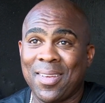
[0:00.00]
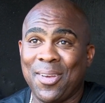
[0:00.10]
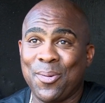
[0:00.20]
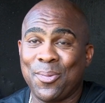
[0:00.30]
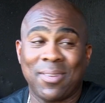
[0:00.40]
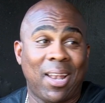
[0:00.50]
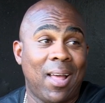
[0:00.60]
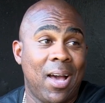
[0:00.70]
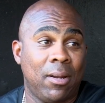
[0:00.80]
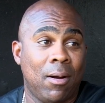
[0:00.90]
it was a
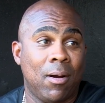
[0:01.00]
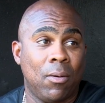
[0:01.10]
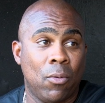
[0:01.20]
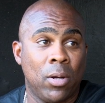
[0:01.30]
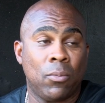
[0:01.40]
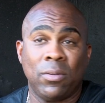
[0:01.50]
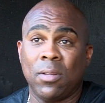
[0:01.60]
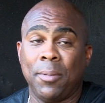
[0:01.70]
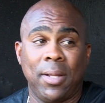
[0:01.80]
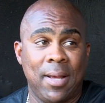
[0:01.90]
lot of hard work with
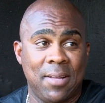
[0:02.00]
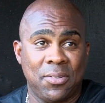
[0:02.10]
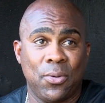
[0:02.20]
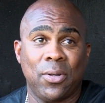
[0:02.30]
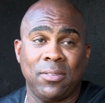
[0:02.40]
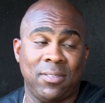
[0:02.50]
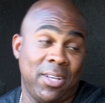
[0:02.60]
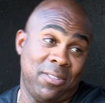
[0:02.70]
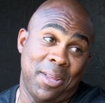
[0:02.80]
some of the guys in the organization.